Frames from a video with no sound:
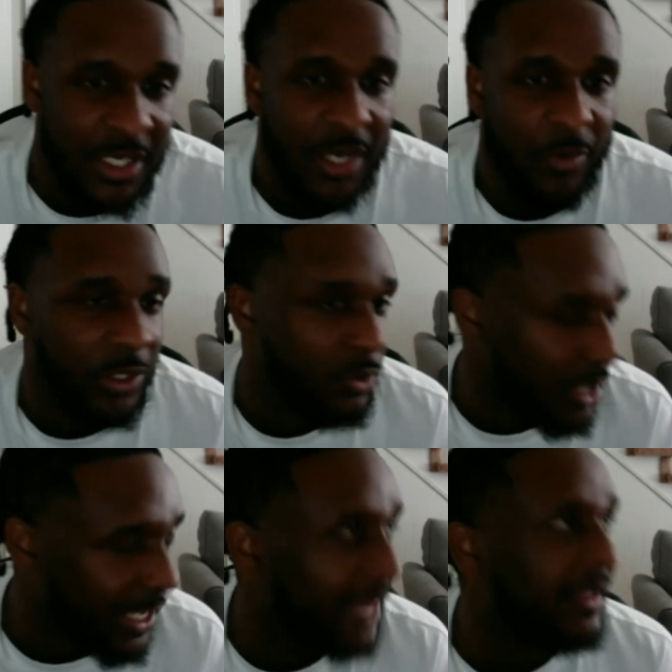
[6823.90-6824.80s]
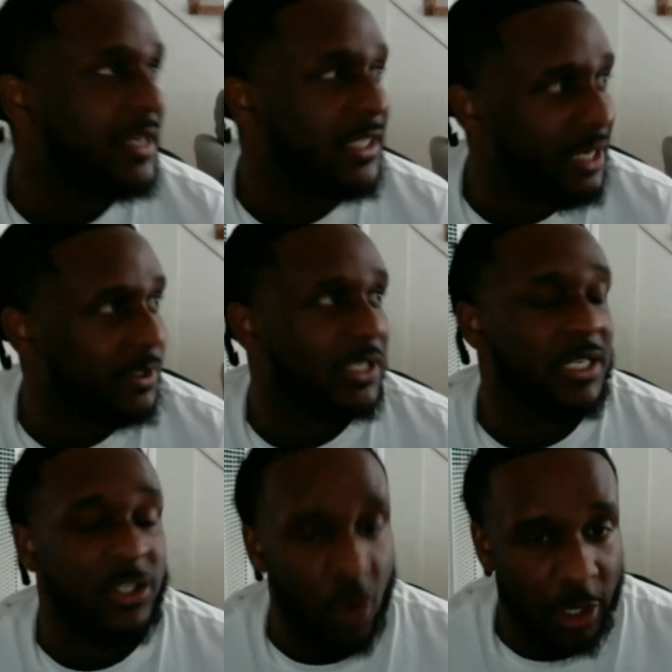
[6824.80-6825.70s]
when you look at the Egyptians
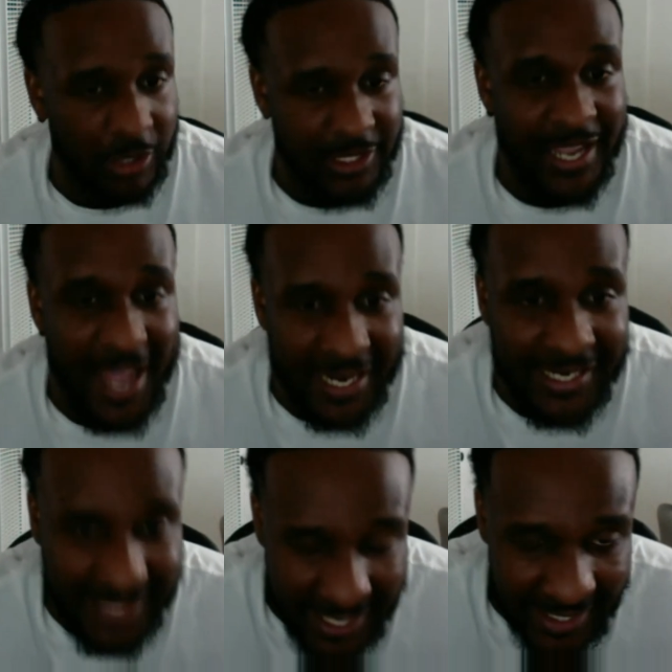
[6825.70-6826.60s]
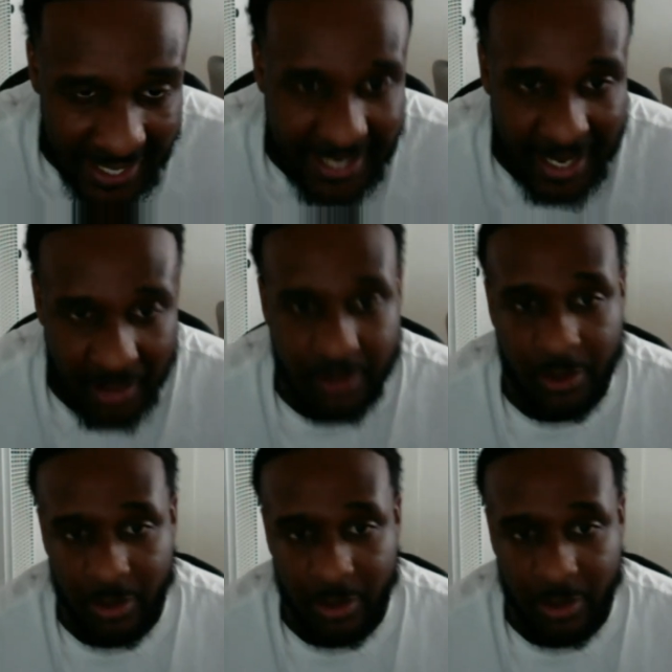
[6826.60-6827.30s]
historically, they had a 10-day calendar